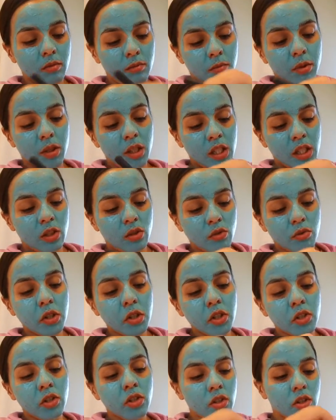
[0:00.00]
but the
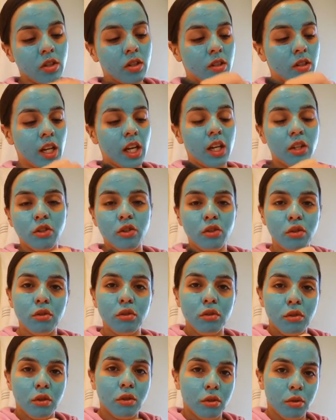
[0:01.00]
instructions just say 2
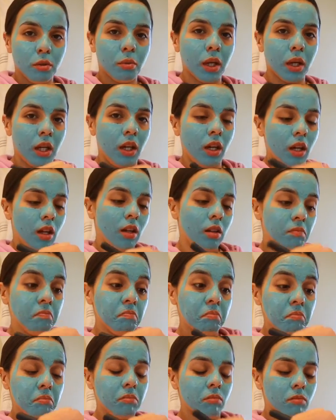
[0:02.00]
to 3
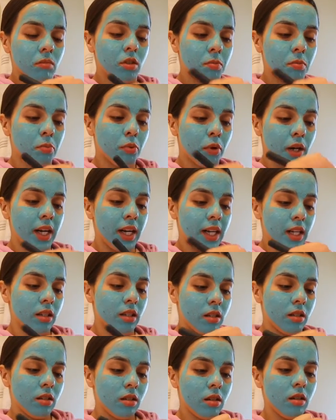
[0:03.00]

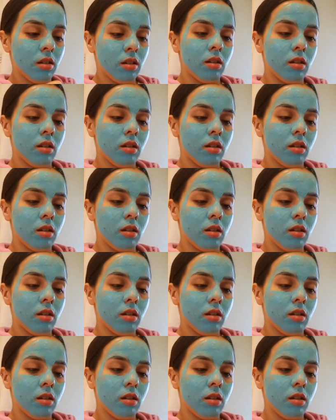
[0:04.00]
sprays.